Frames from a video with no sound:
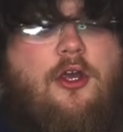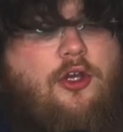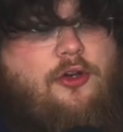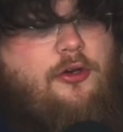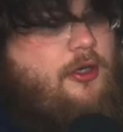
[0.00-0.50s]

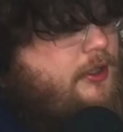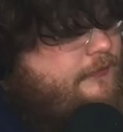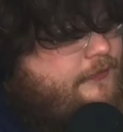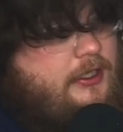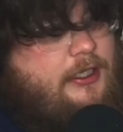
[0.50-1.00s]

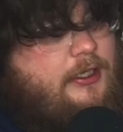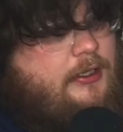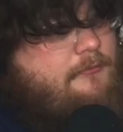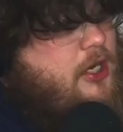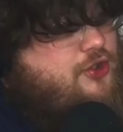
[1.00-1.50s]
You're
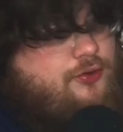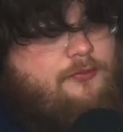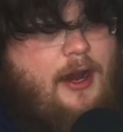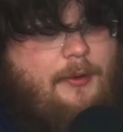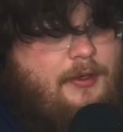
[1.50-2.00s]
fucking
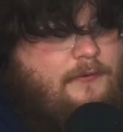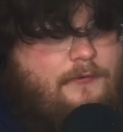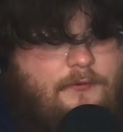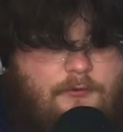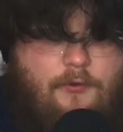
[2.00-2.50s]
mushroom
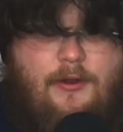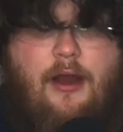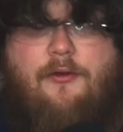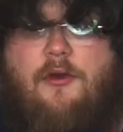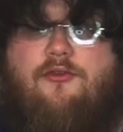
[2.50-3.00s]
rabbits, so
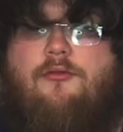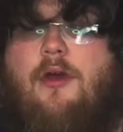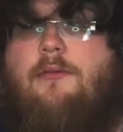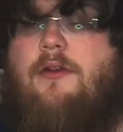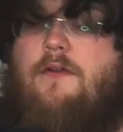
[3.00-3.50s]
now they're mushroom
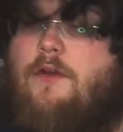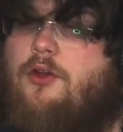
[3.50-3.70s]
rabbits.